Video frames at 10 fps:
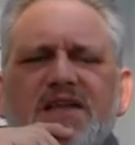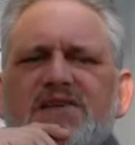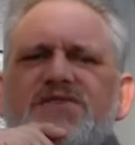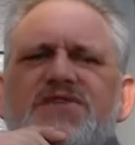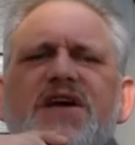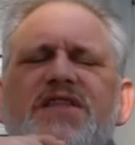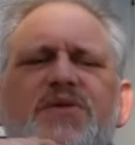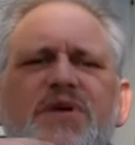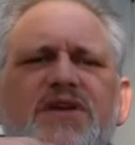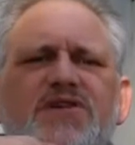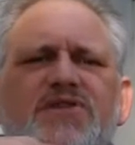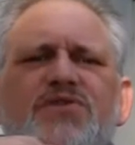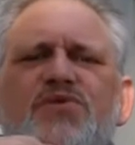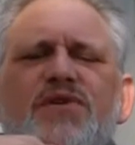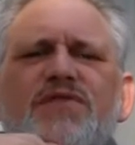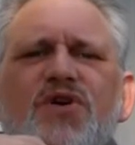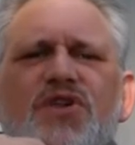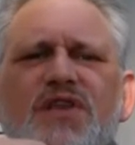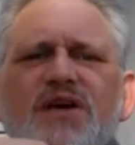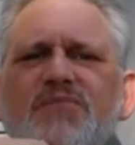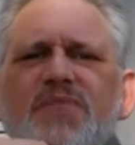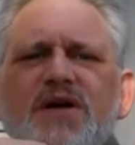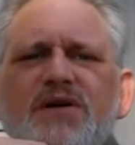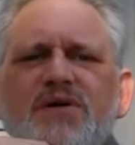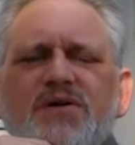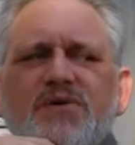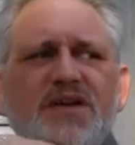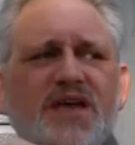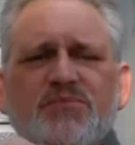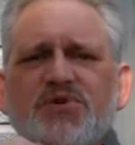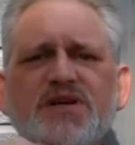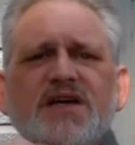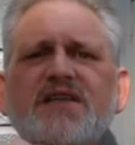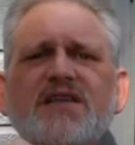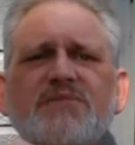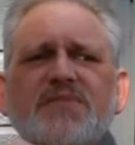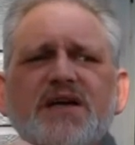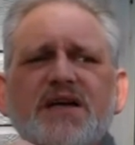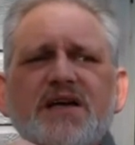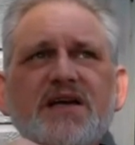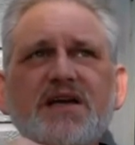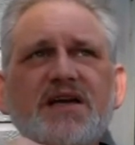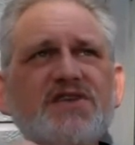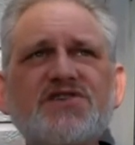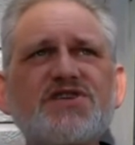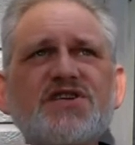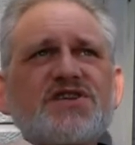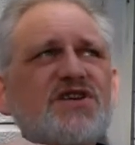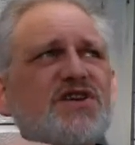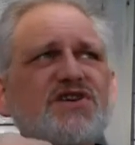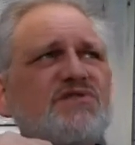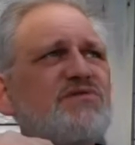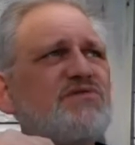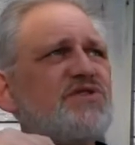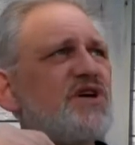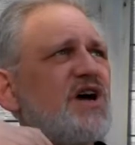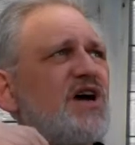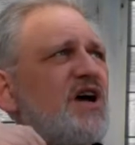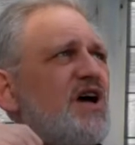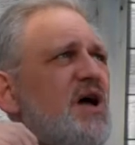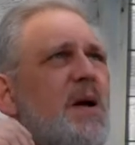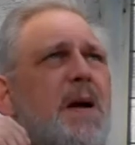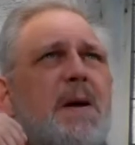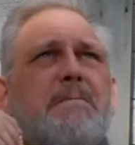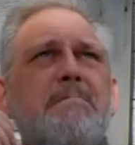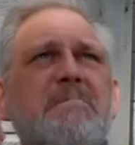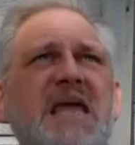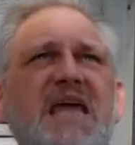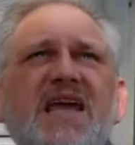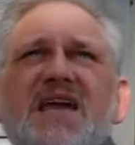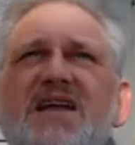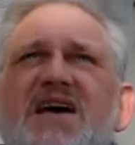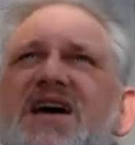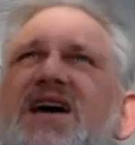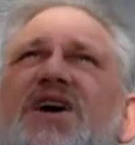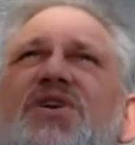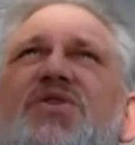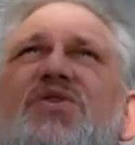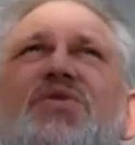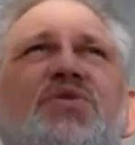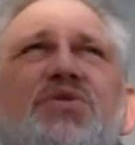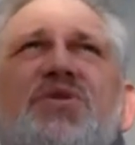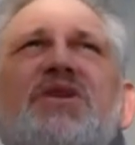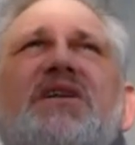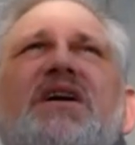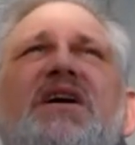there's nothing we can do to avert them. We can't predict them. It's just a huge, mean, cruel,